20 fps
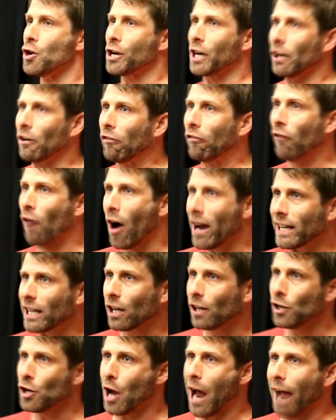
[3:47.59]
can fight,
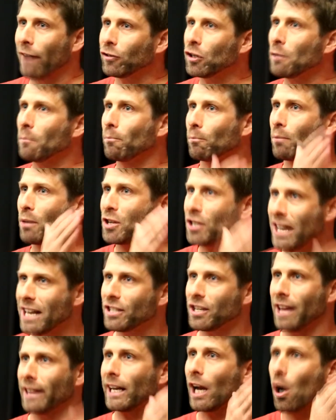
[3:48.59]
you have to present
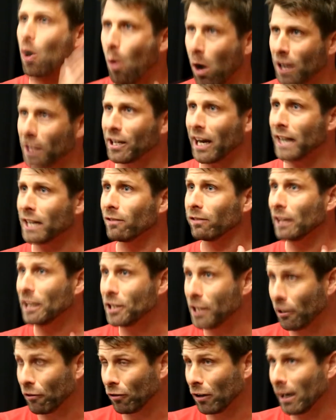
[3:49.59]
something qualitatively
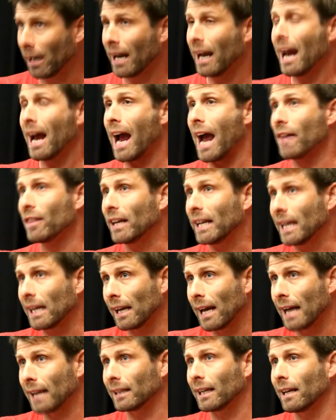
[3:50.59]
different, and the
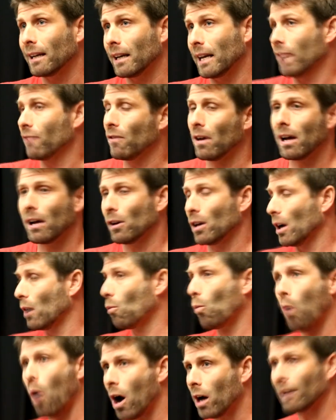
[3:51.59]
Gillard,
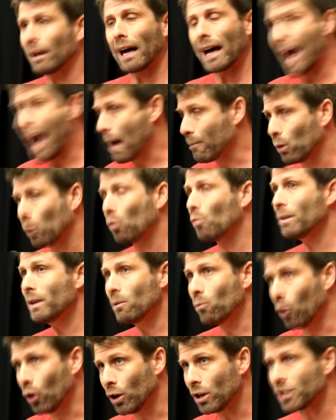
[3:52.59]
while Abbott will be
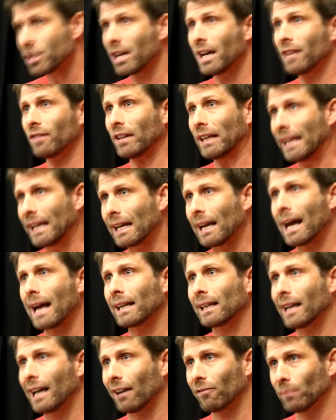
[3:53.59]
worse, the
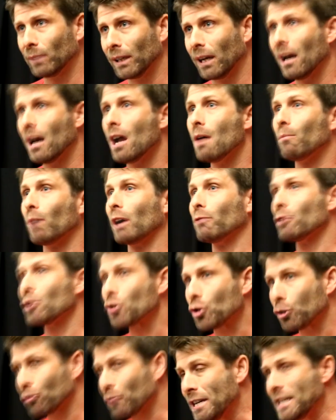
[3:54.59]
Gillard government, by
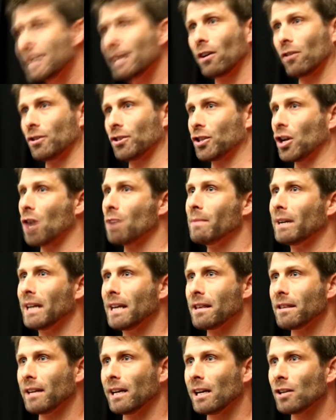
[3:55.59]
retreating on so
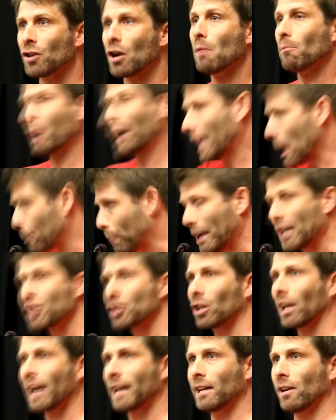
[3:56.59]
many things, by
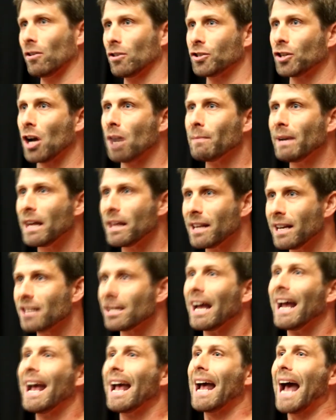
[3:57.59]
capitulating on so many things,
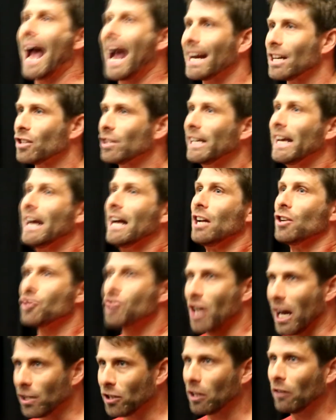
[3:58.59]
actually
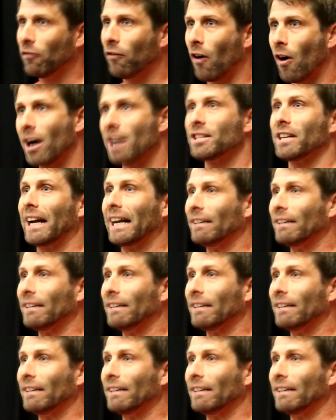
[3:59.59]
justifies